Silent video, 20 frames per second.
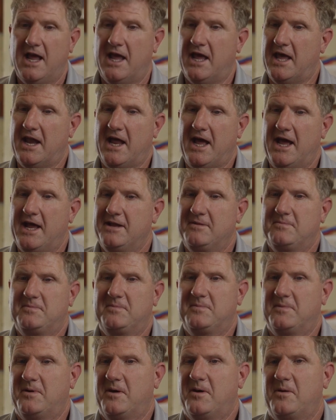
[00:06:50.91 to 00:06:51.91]
And I
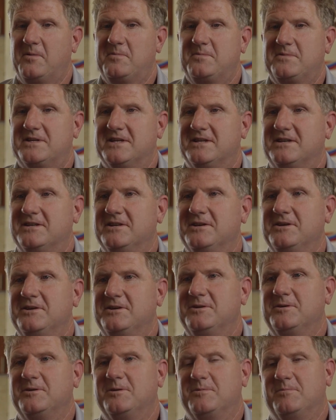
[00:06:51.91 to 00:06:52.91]
hope to
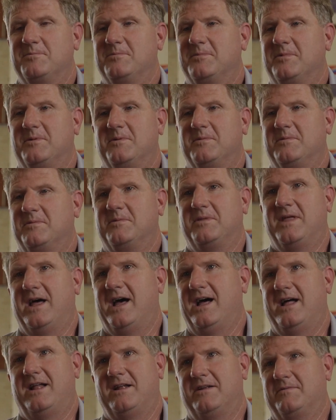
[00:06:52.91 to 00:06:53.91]
do
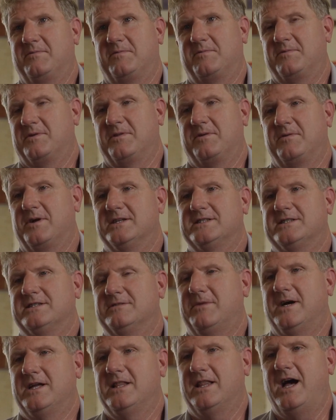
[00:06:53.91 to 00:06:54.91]
that for the rest of
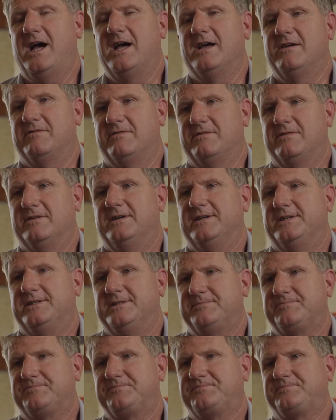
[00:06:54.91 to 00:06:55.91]
my
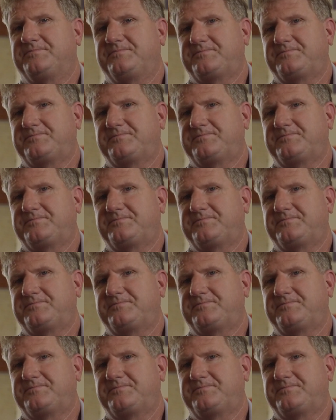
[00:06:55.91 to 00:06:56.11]
life.